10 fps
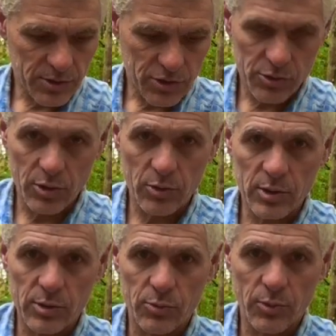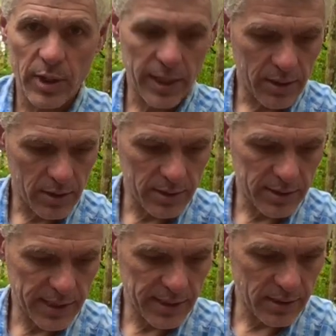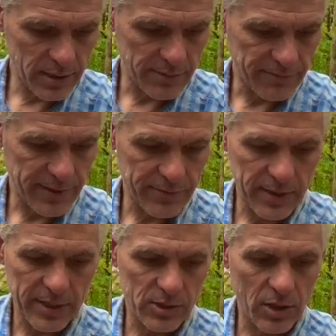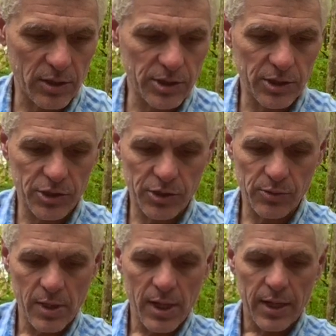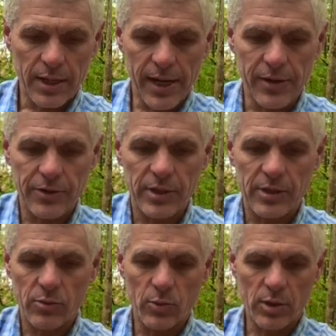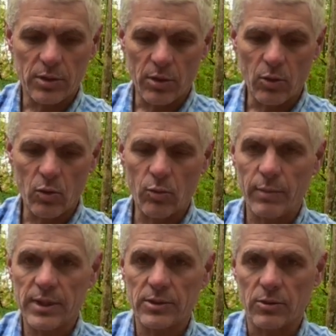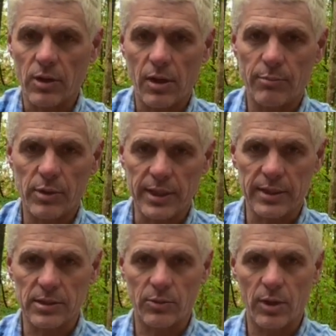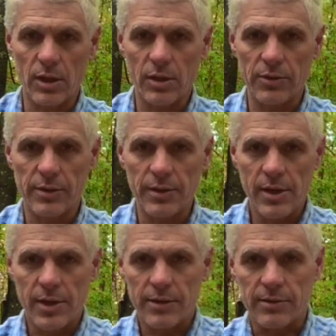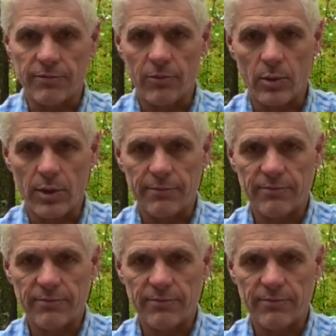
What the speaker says: strokes right on the tendon and found that scar tissue. Now you need to work the whole muscle complex. So all the forearm